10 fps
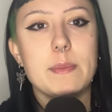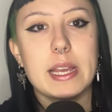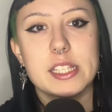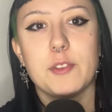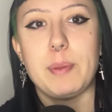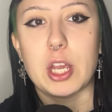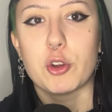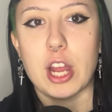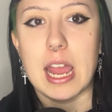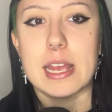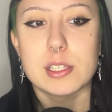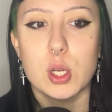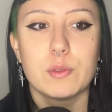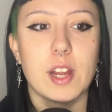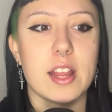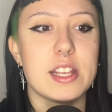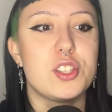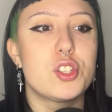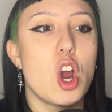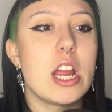because of big creators covering this
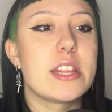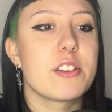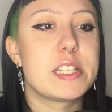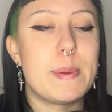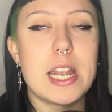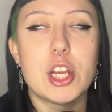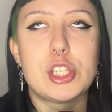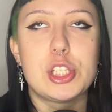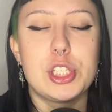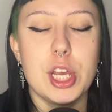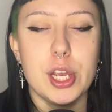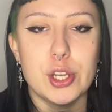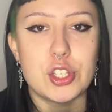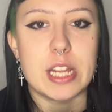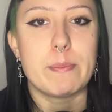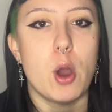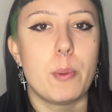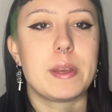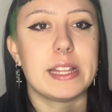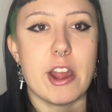story, there has been a surge in
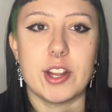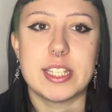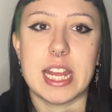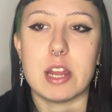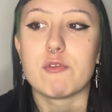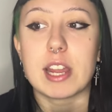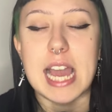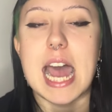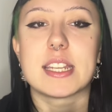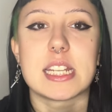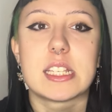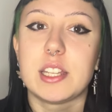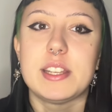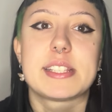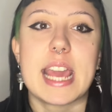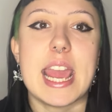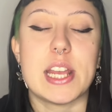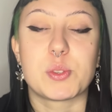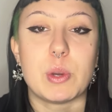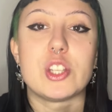popularity regarding to this
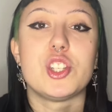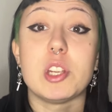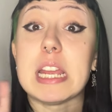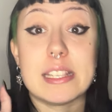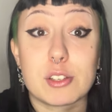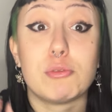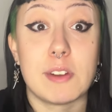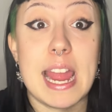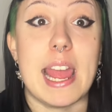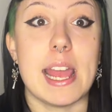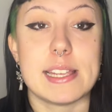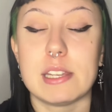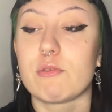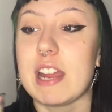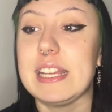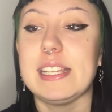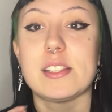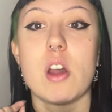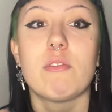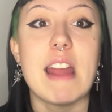case, which is great as it
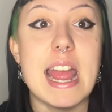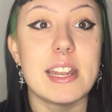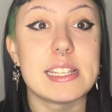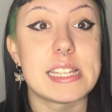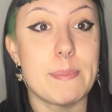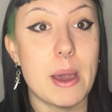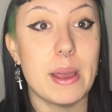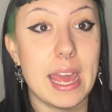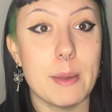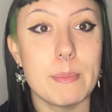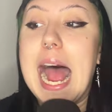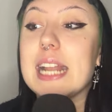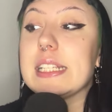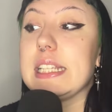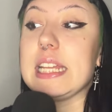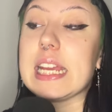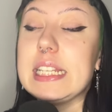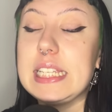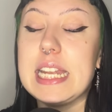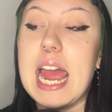raises awareness about him. And the
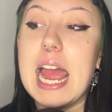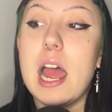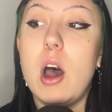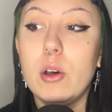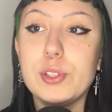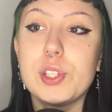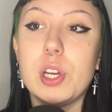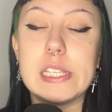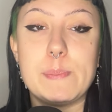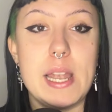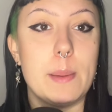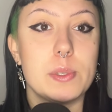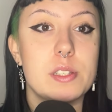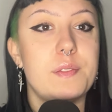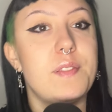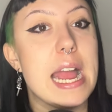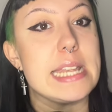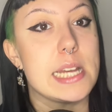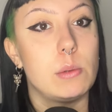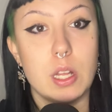internet also has been able to
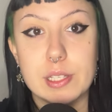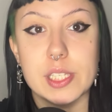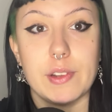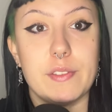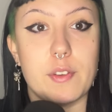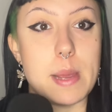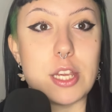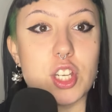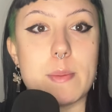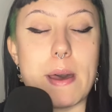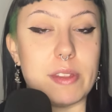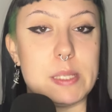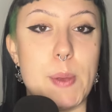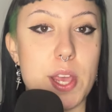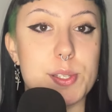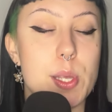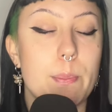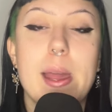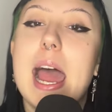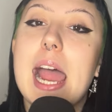find out lots of information about this person
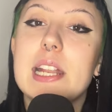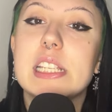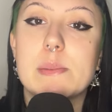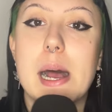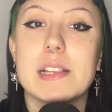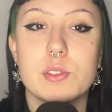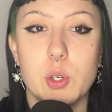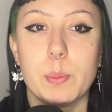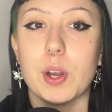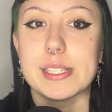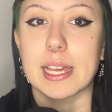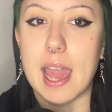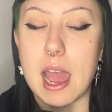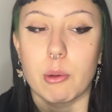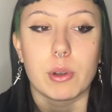behind Smart Schoolboy's account.